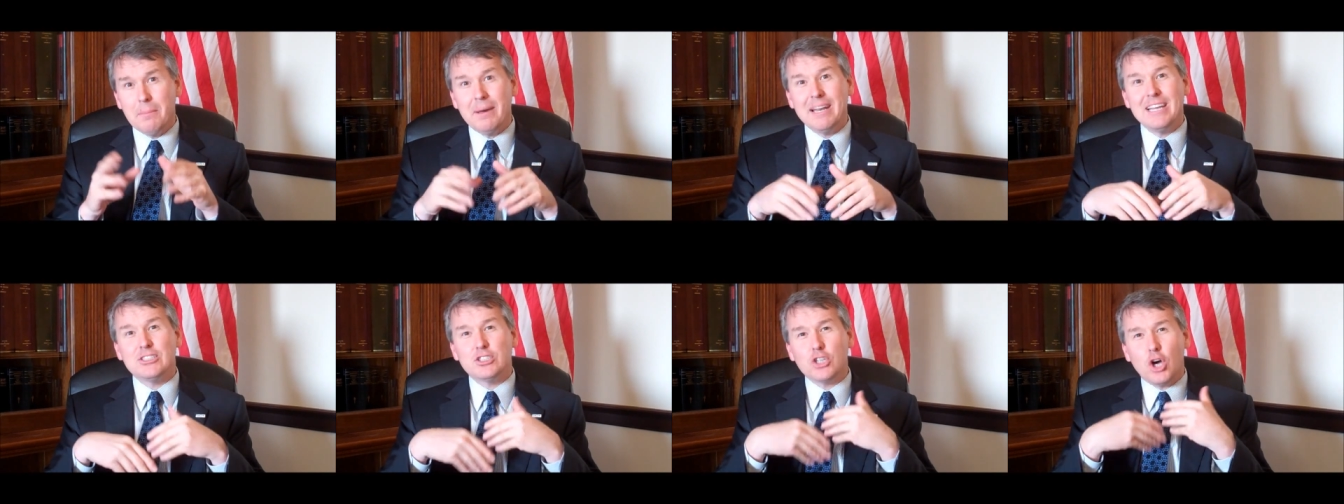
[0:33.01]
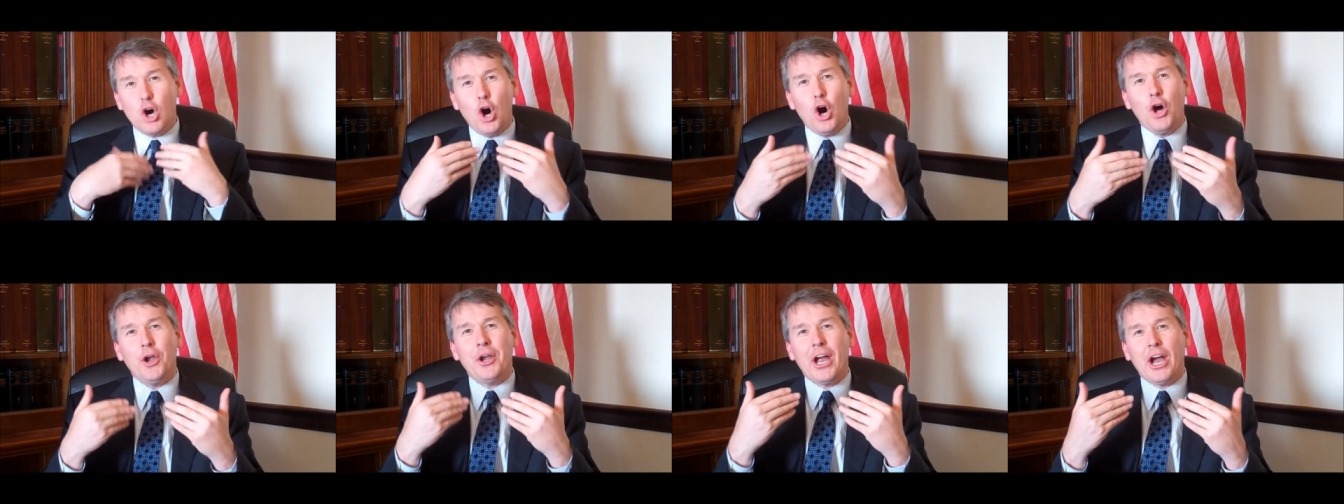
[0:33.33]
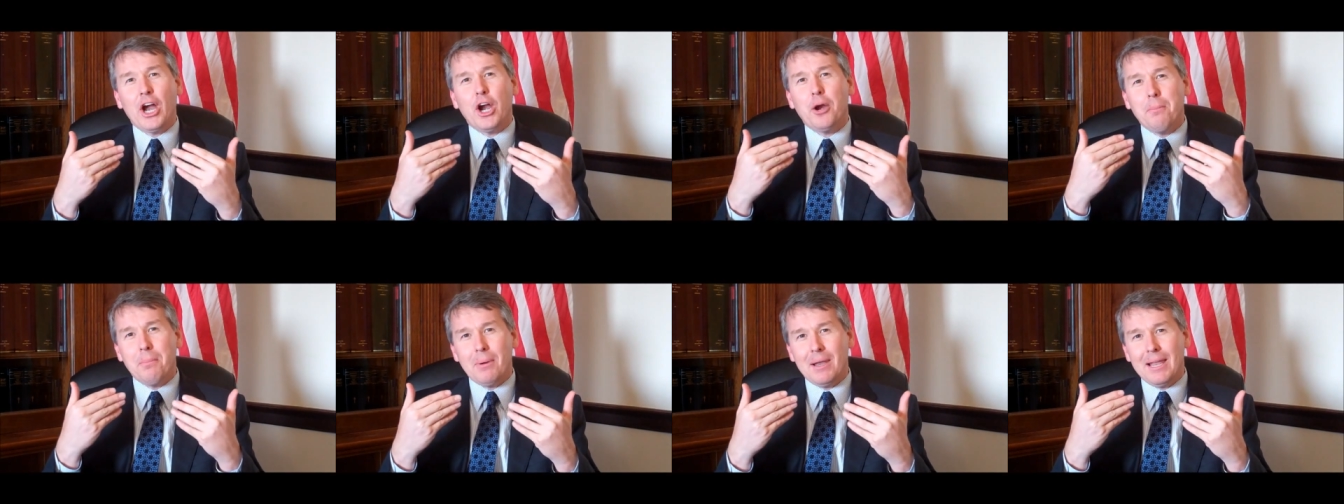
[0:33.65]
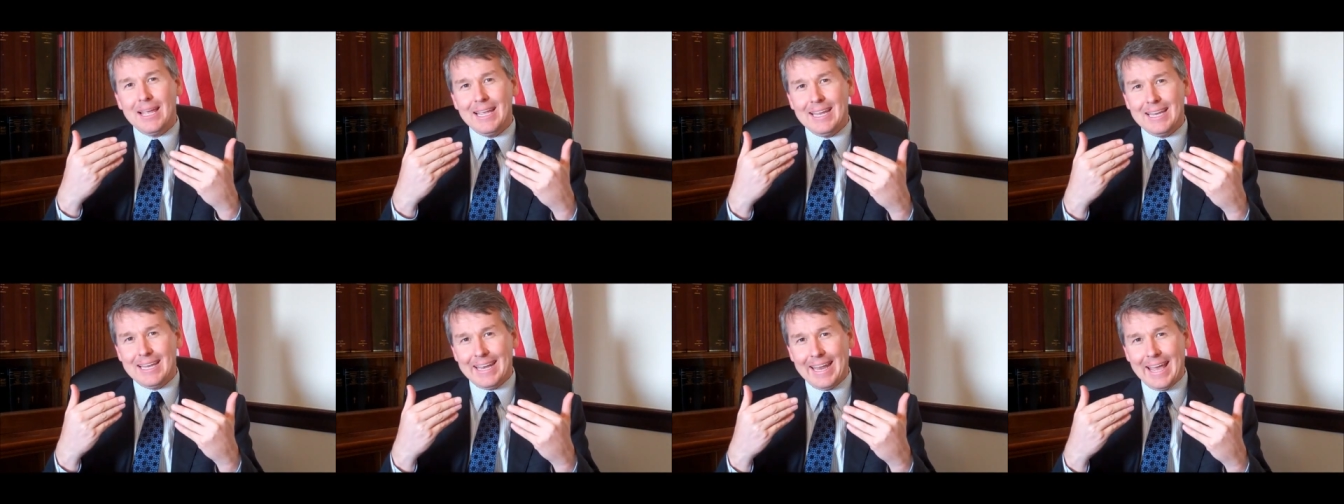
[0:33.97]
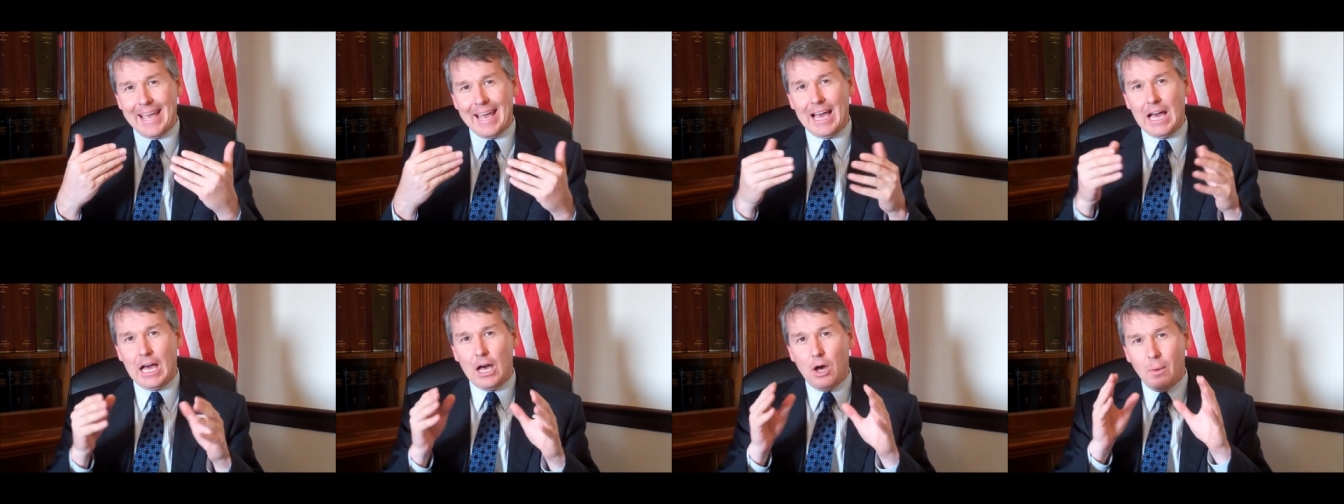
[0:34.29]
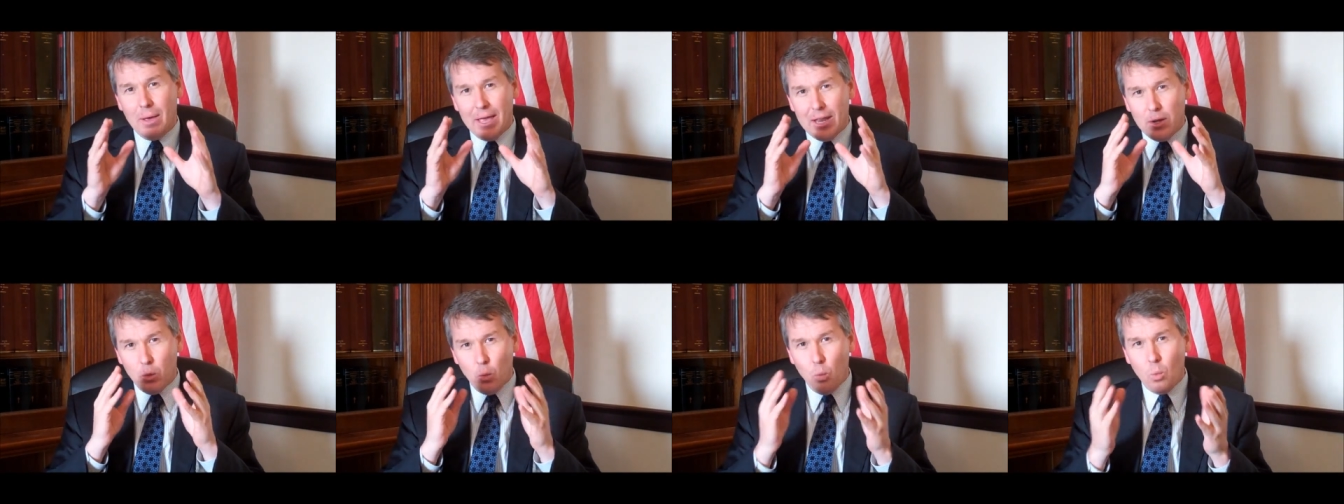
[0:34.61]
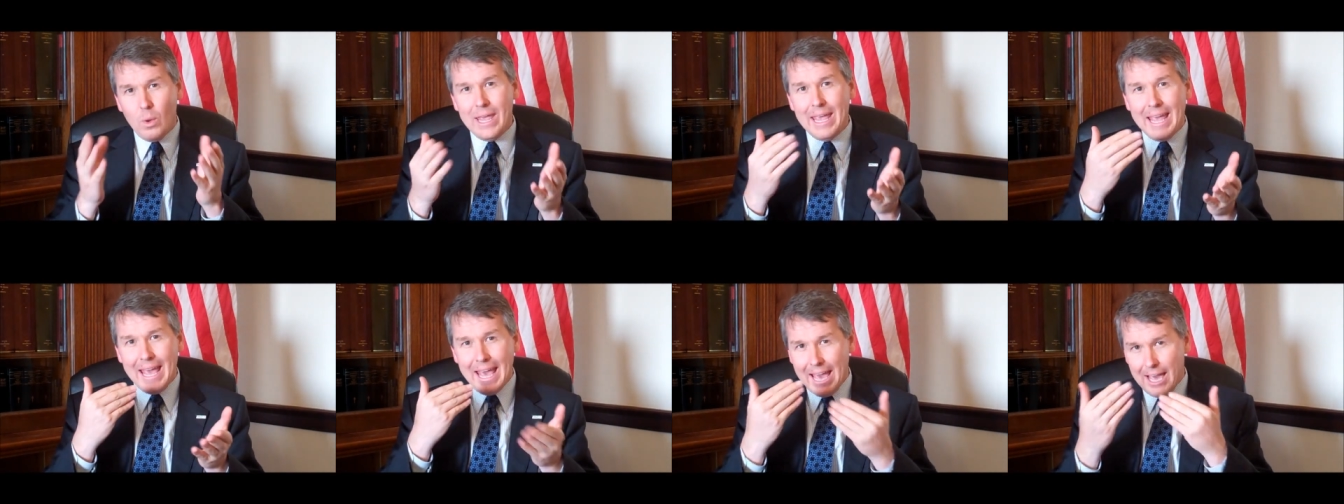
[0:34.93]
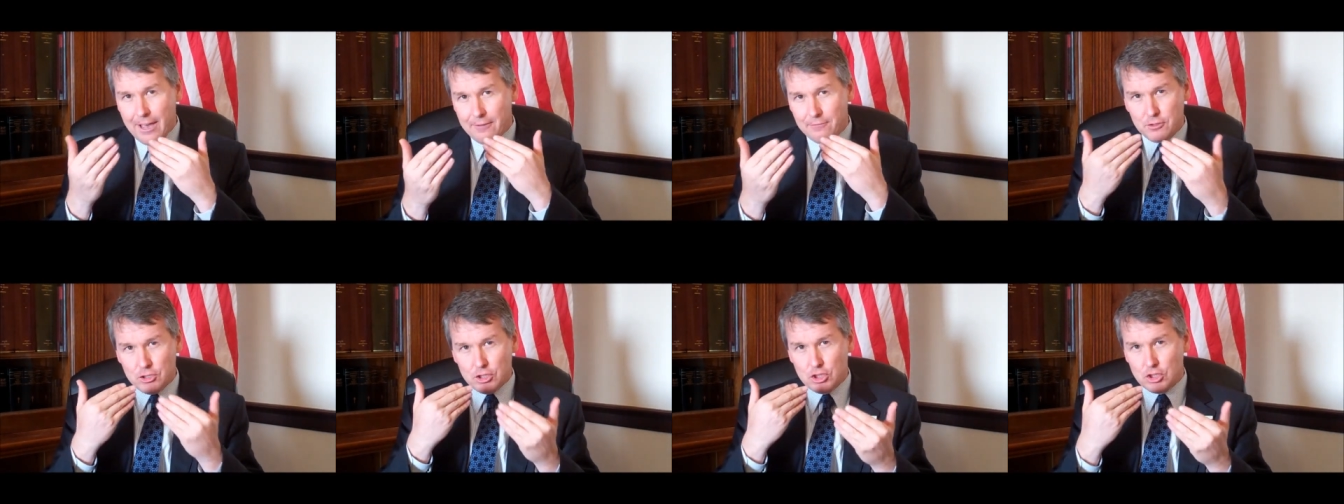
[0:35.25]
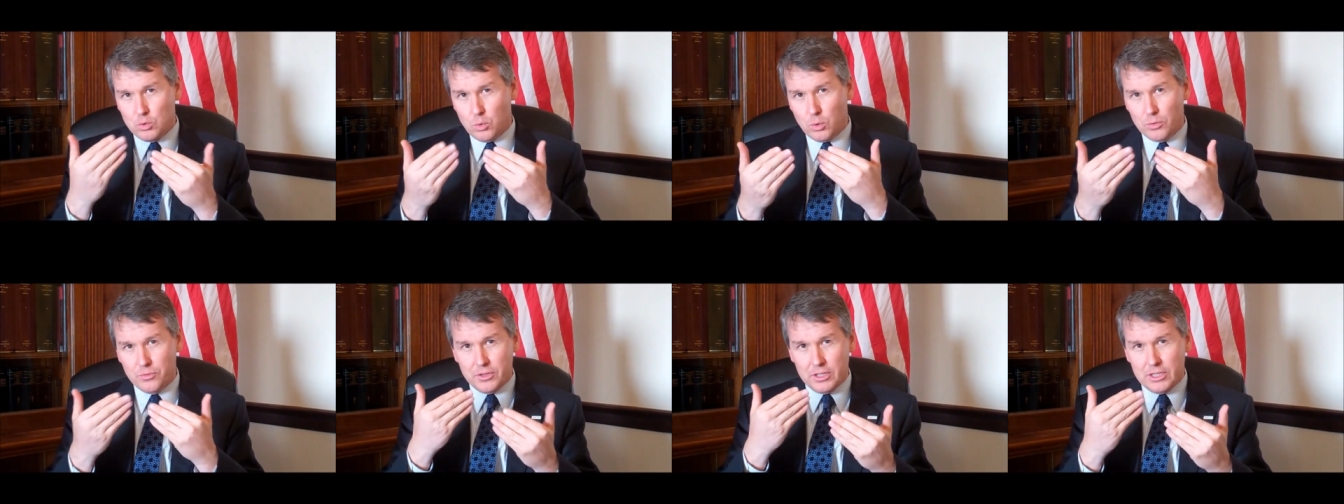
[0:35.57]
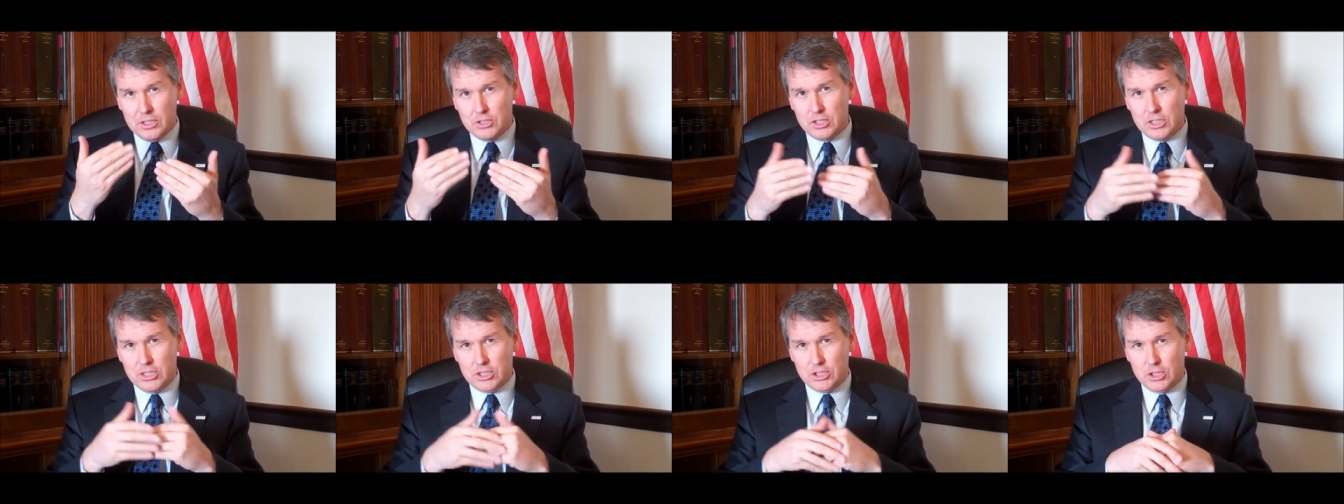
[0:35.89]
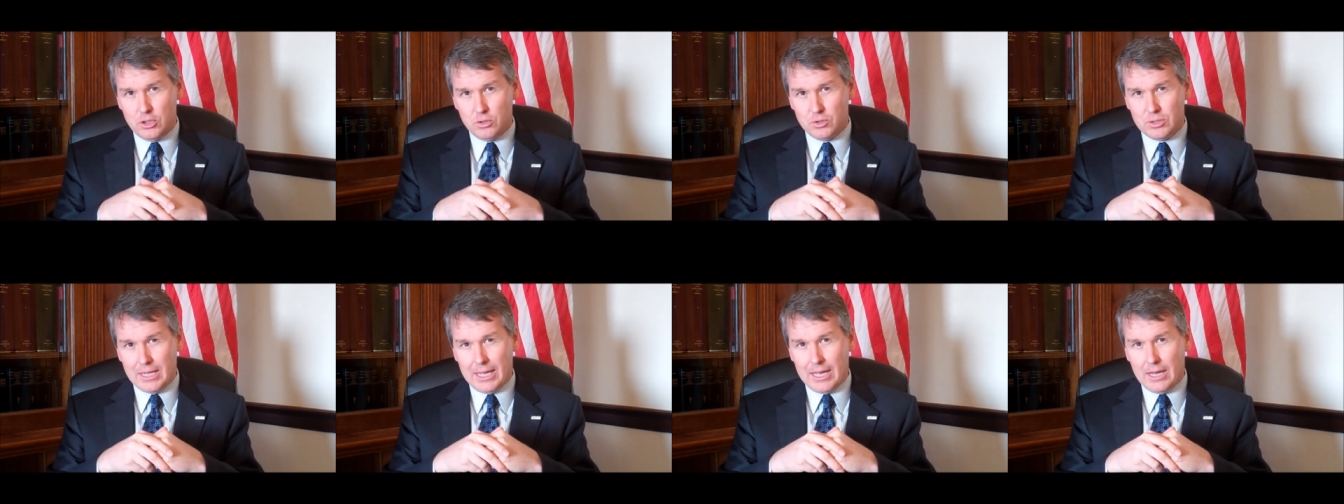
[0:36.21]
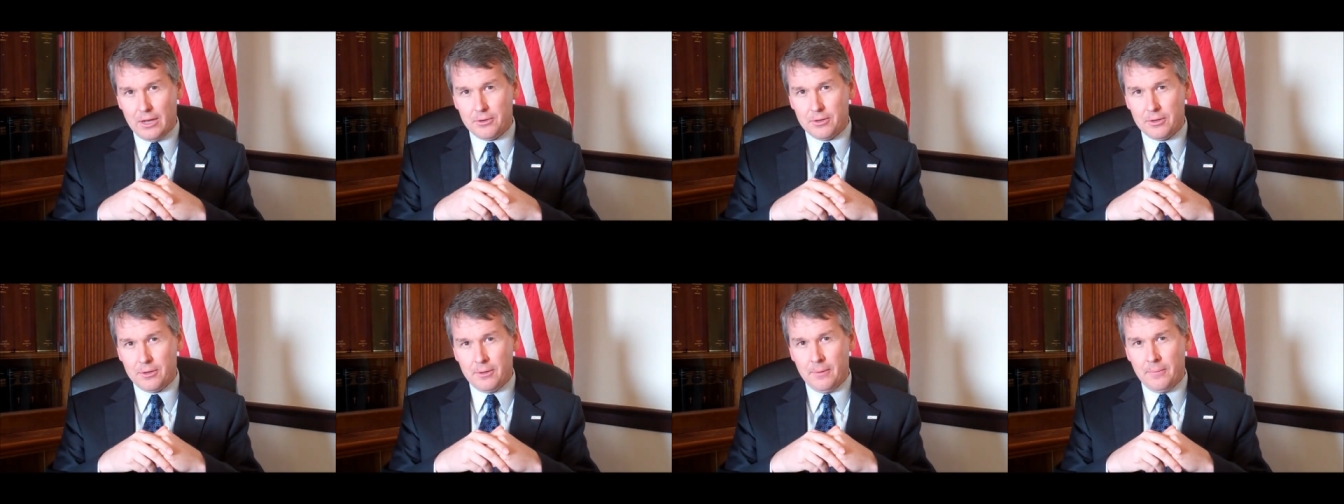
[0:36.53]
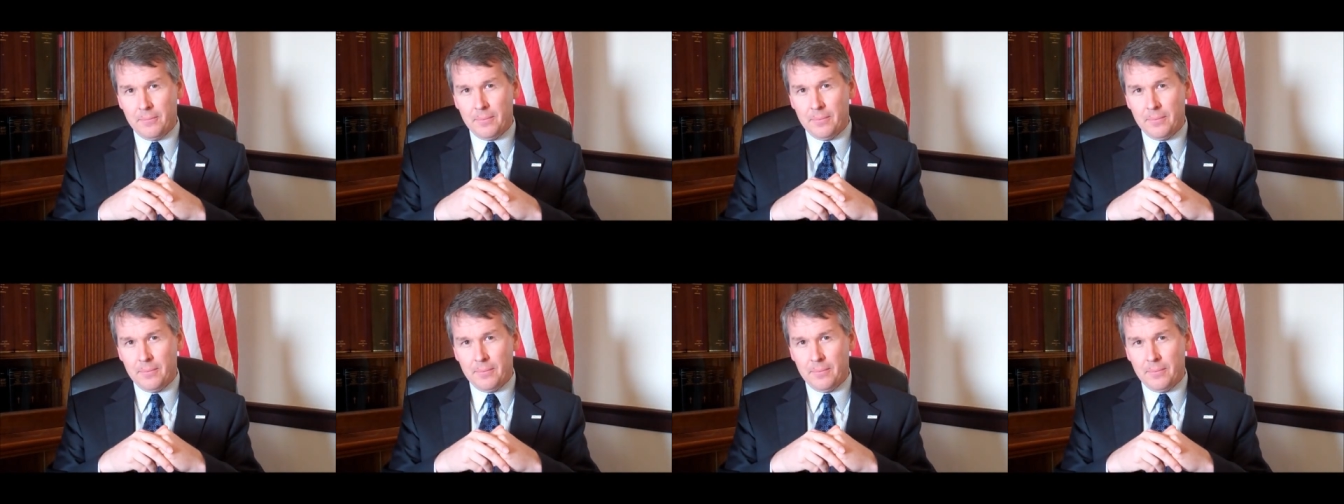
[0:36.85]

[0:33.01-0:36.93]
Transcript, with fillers: But it's on our plate now, and we have to sort these issues out.